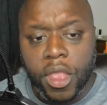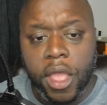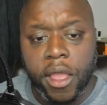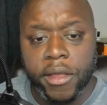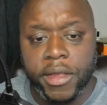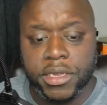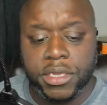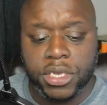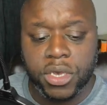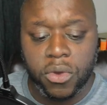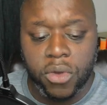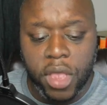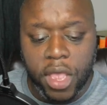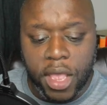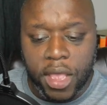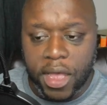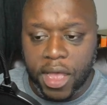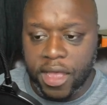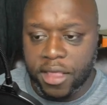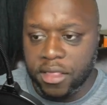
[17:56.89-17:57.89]
All right, so
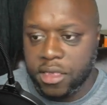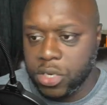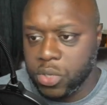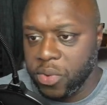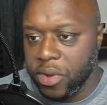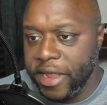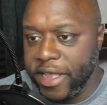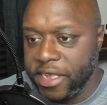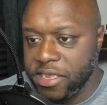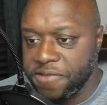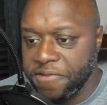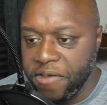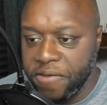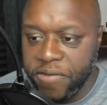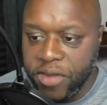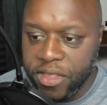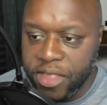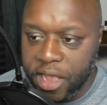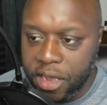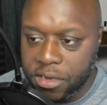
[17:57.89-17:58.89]
this one has
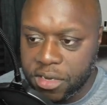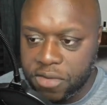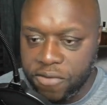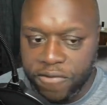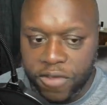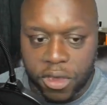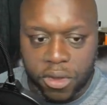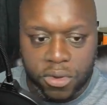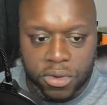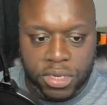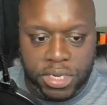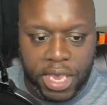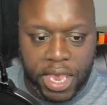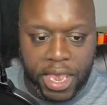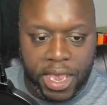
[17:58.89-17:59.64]
50,000 views